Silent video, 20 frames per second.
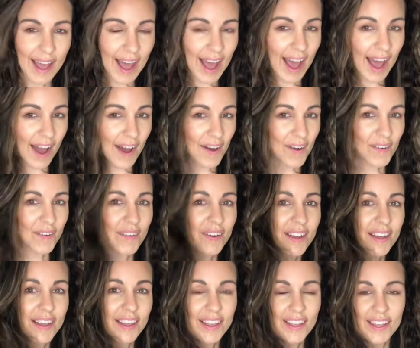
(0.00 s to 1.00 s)
How
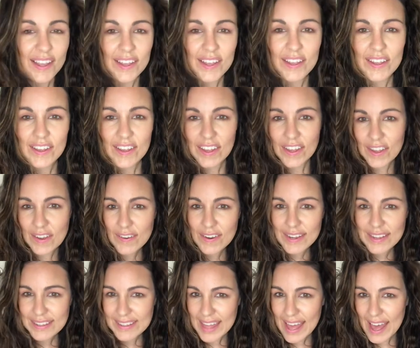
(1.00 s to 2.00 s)
cute
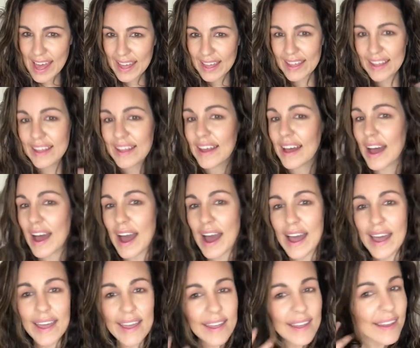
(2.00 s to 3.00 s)
is that?
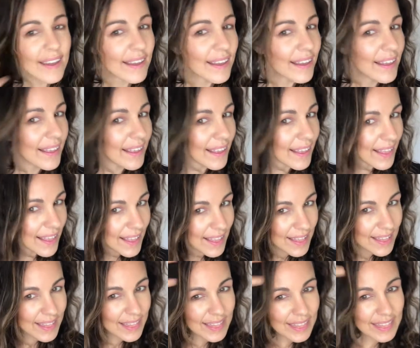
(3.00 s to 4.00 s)
I
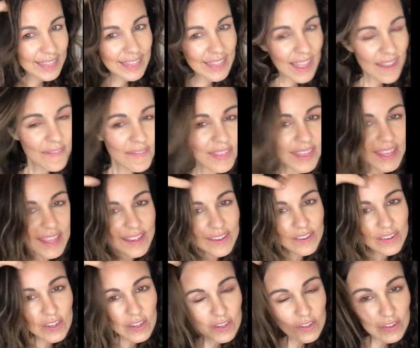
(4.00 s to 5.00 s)
love
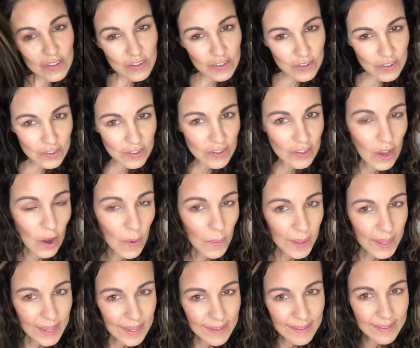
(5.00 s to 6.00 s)
this. So
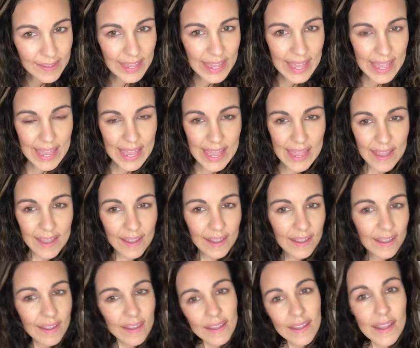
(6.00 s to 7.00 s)
easy.
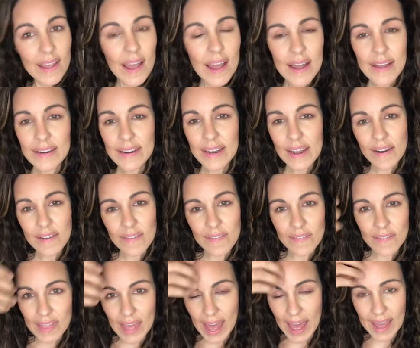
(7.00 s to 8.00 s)
None
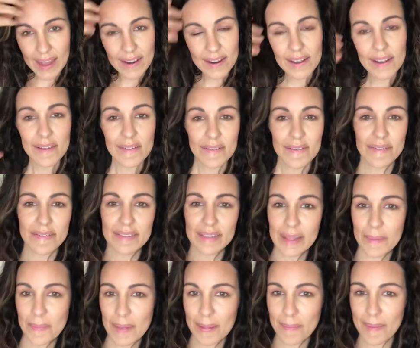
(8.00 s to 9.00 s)
of that
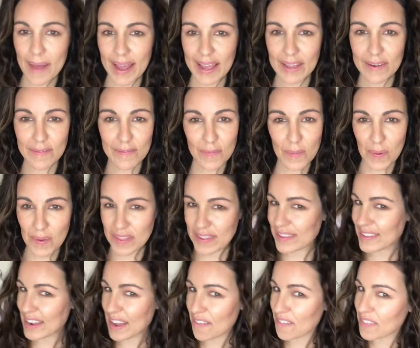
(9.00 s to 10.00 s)
flipping back and forth
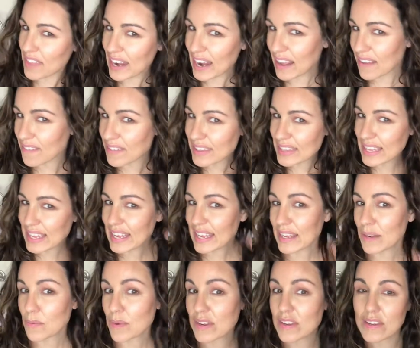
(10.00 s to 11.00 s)
stuff that I've
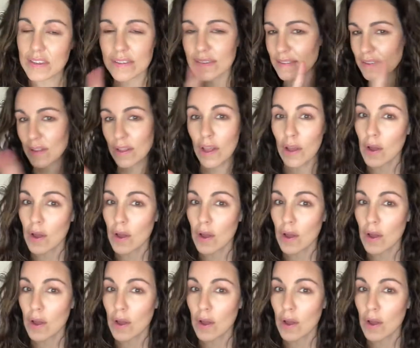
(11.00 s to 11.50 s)
seen, which is